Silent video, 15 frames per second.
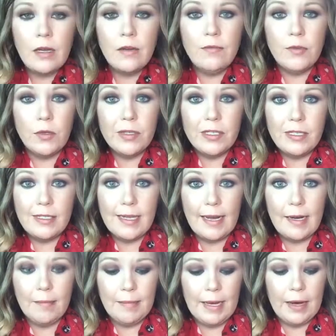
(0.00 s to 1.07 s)
For
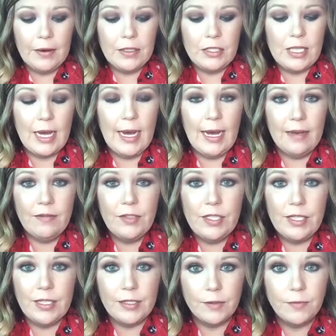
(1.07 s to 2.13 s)
setting powders, I have
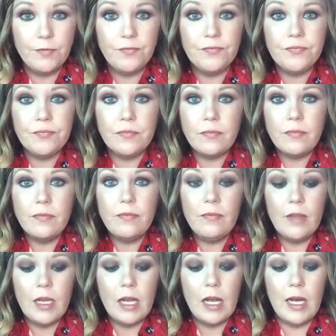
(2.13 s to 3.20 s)
2.
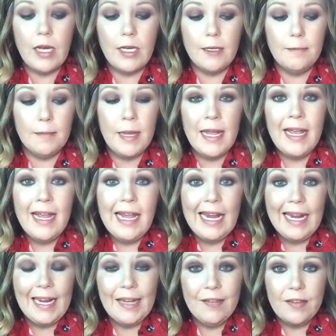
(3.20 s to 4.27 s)
In
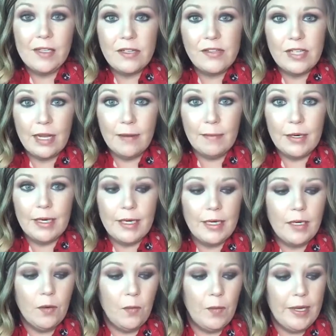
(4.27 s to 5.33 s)
the summer,
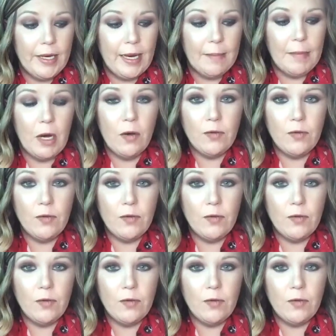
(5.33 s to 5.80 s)
when I